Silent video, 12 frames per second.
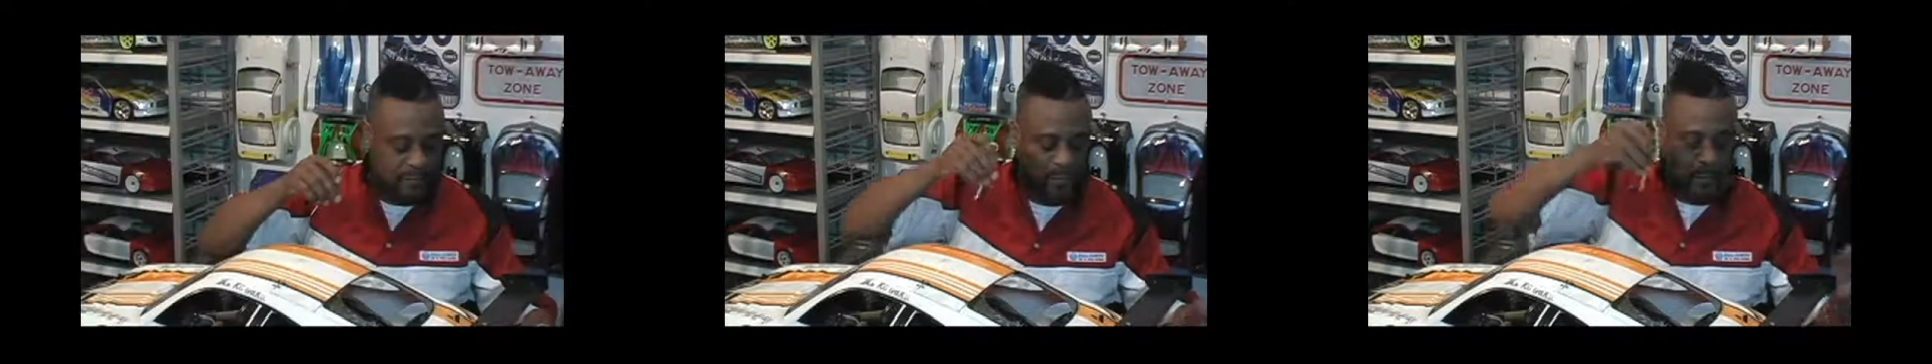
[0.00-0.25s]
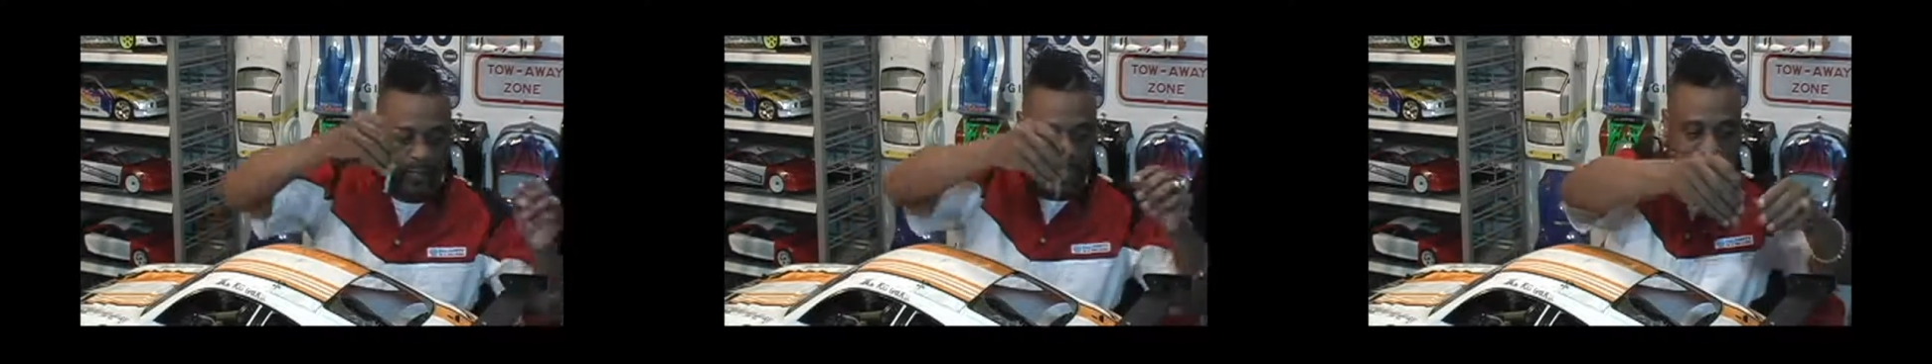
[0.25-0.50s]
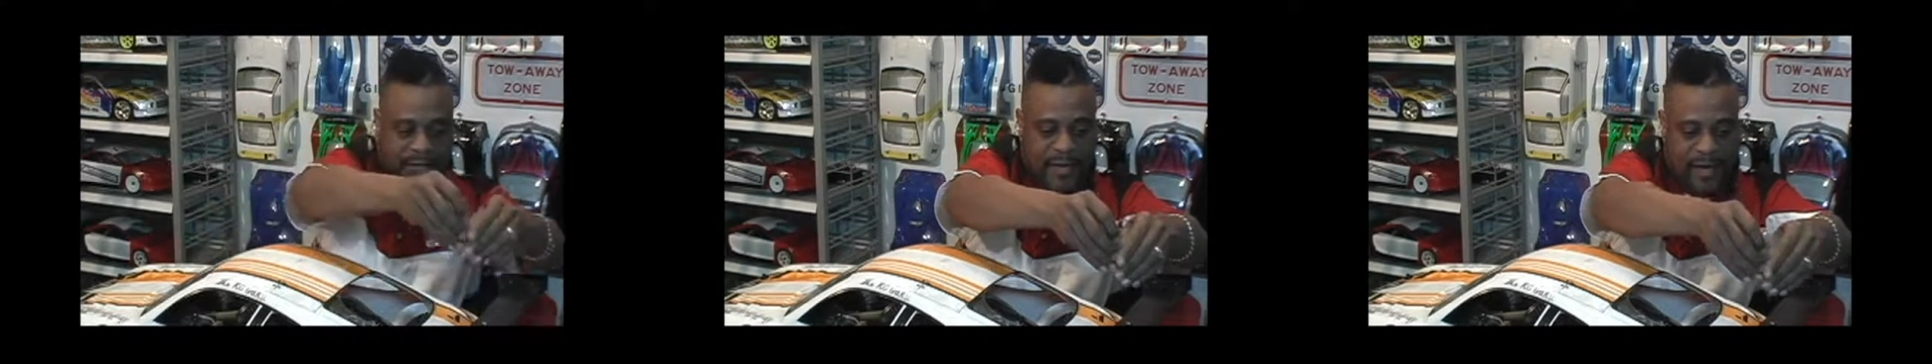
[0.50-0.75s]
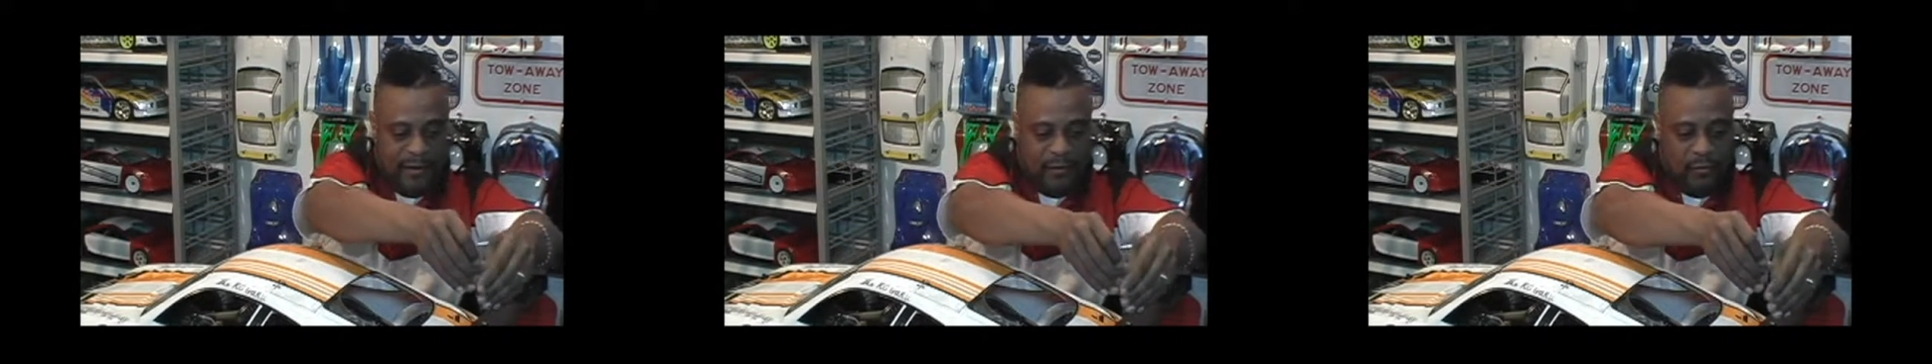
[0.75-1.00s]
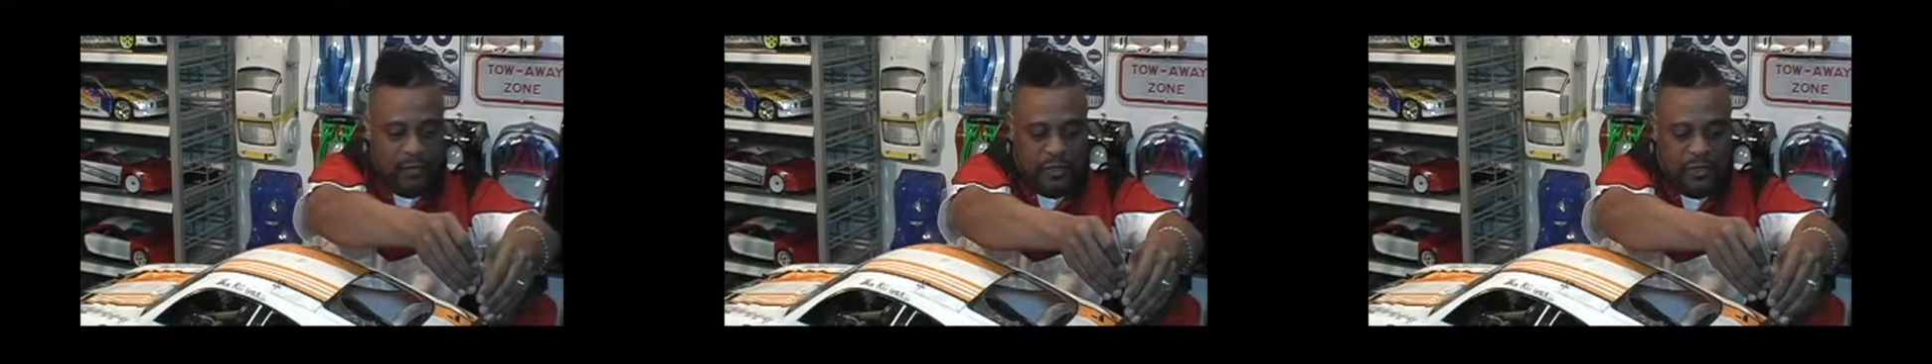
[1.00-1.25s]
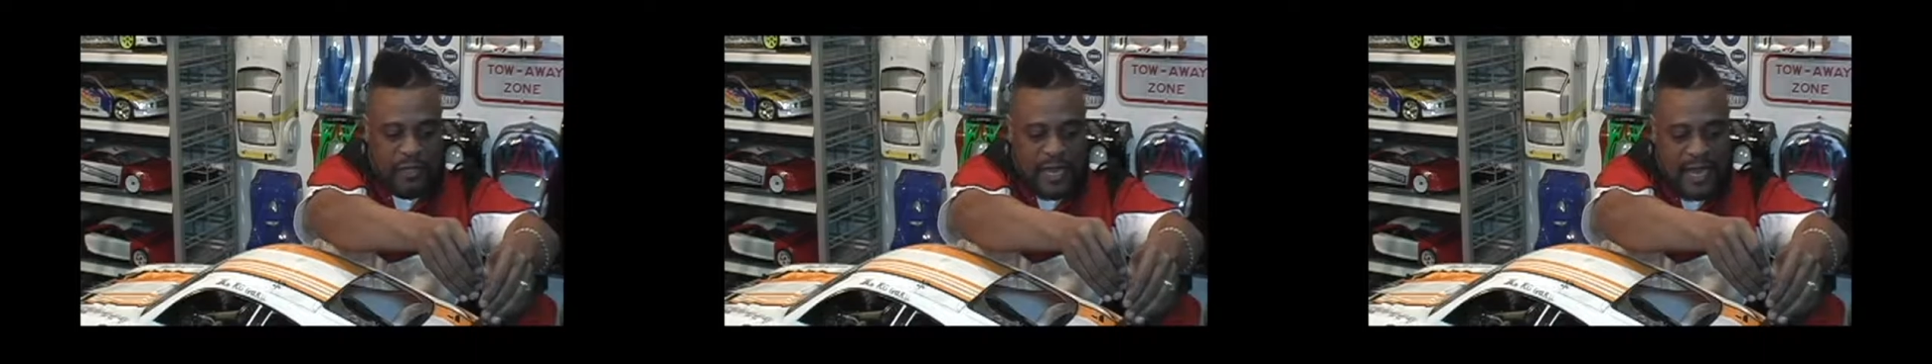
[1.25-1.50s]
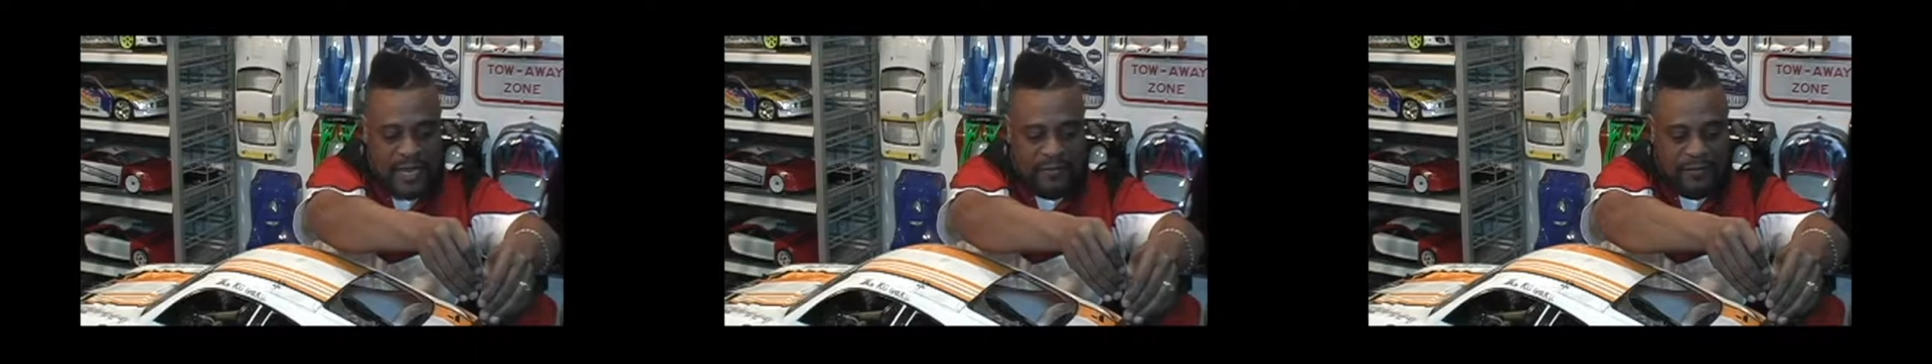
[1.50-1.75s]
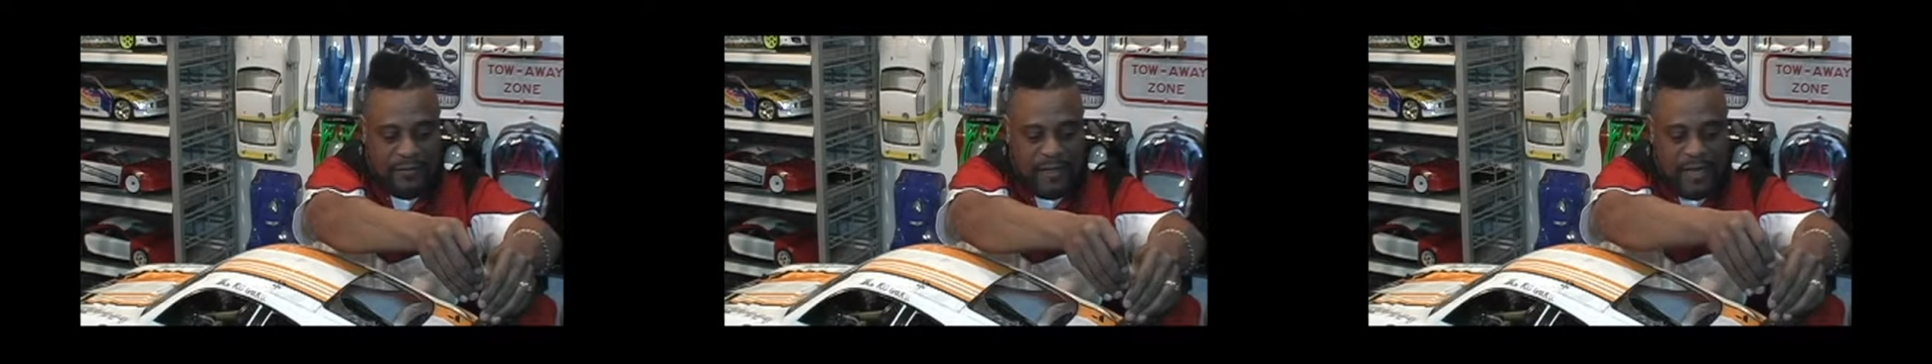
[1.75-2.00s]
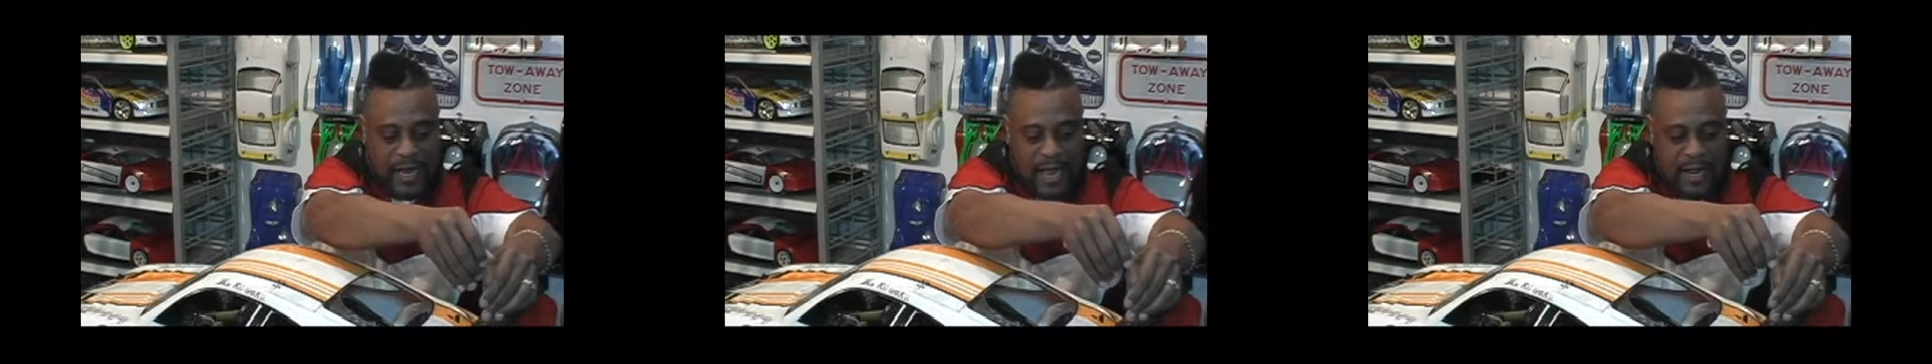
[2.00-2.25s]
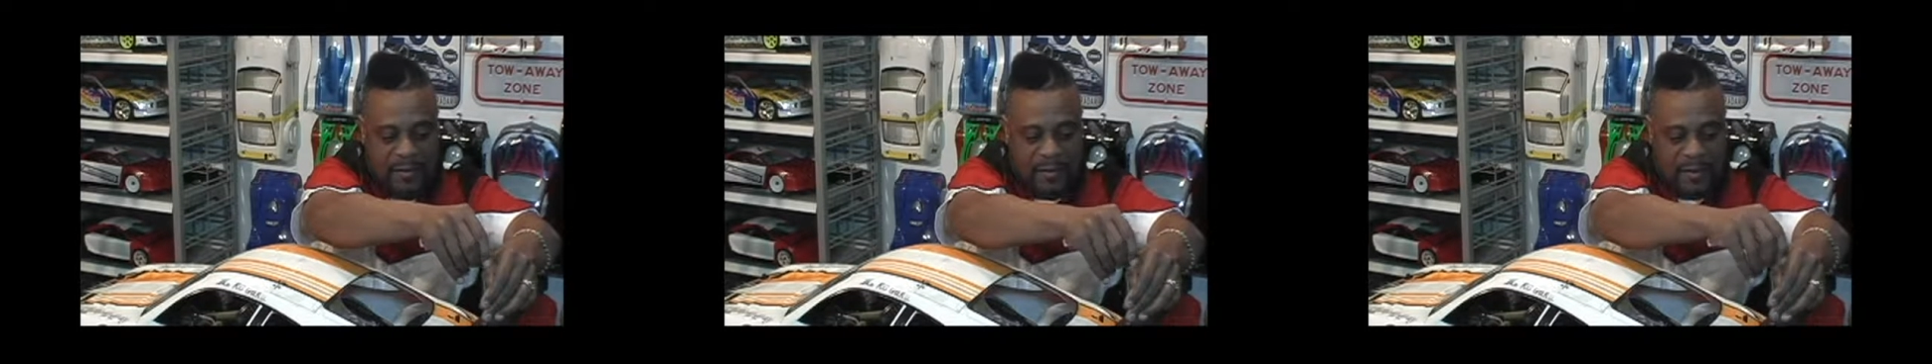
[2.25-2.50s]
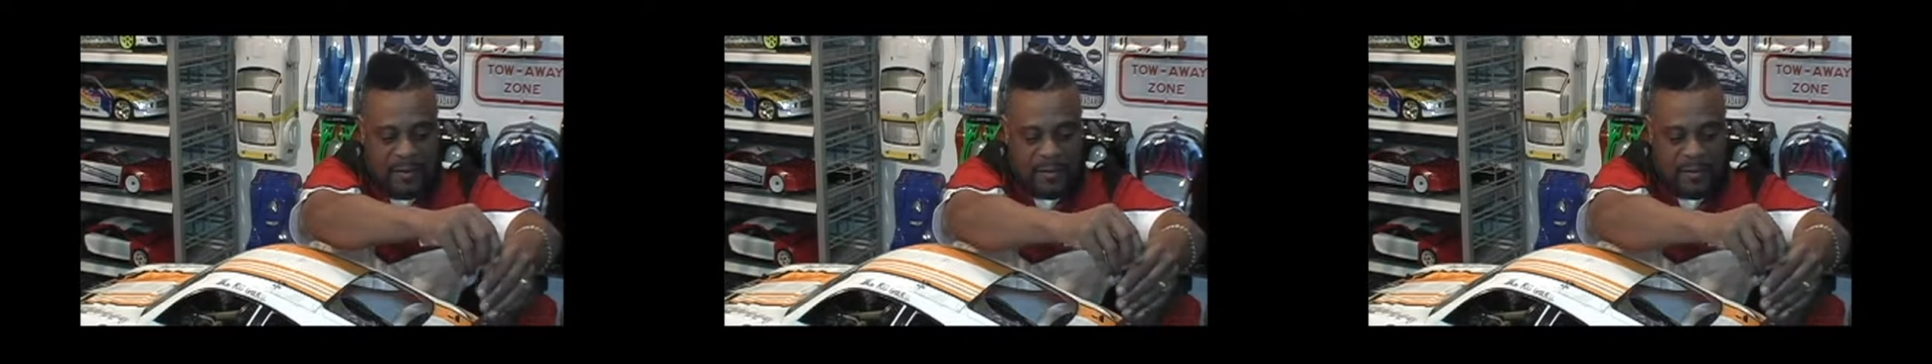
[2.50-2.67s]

put that there. I just want you guys to see that.